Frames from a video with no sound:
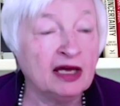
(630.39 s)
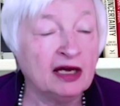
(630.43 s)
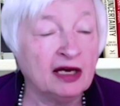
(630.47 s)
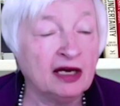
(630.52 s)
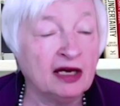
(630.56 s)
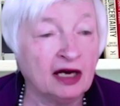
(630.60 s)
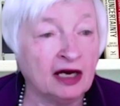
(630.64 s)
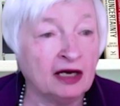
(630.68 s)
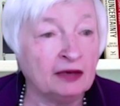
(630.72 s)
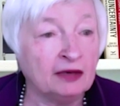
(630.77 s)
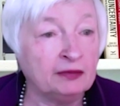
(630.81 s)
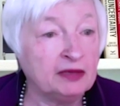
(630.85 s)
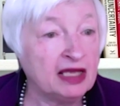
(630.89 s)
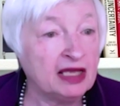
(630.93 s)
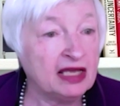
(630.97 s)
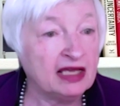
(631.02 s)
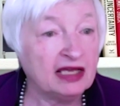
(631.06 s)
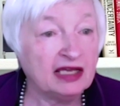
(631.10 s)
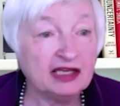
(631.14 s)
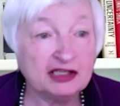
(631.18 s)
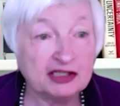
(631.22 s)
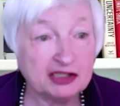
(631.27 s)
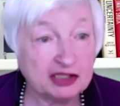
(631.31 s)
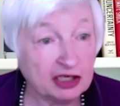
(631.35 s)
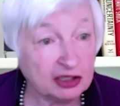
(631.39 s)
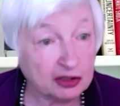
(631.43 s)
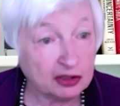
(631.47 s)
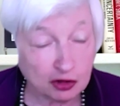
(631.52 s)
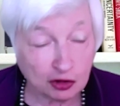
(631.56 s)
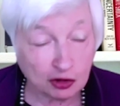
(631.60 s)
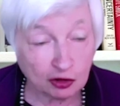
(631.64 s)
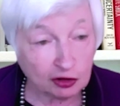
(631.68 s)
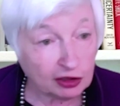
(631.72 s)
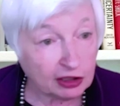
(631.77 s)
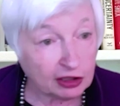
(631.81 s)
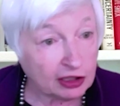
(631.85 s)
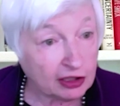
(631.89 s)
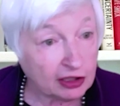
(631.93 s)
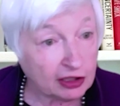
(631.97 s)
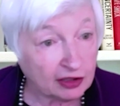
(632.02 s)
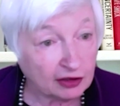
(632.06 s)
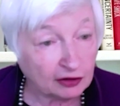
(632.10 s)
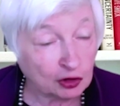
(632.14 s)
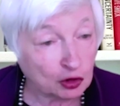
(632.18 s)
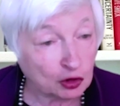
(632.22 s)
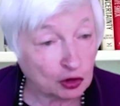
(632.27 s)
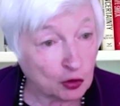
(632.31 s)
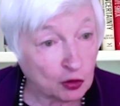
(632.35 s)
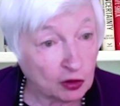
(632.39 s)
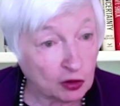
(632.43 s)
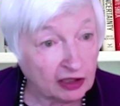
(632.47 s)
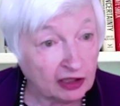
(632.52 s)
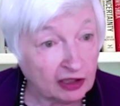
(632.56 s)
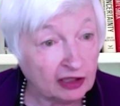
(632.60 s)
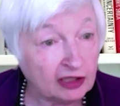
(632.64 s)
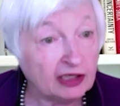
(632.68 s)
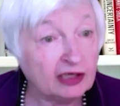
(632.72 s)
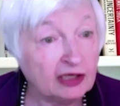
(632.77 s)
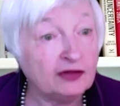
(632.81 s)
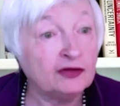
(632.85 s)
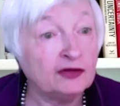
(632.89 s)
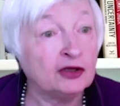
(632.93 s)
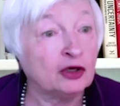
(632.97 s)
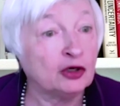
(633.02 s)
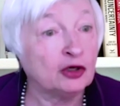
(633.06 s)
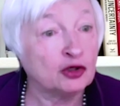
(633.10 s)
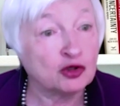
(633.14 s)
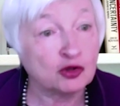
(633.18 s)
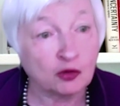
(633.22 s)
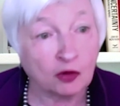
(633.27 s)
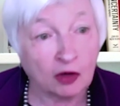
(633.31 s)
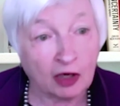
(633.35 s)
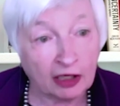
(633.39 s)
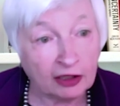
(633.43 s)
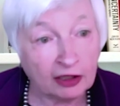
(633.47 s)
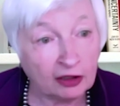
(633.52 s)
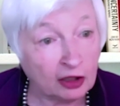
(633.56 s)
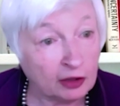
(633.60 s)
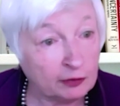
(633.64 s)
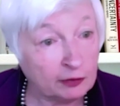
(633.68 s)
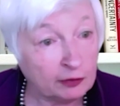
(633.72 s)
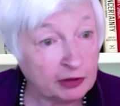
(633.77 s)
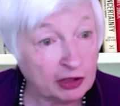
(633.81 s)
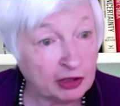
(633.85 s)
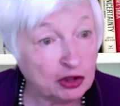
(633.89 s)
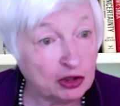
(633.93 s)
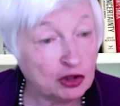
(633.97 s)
Um, essentially, liquidity there dried up and you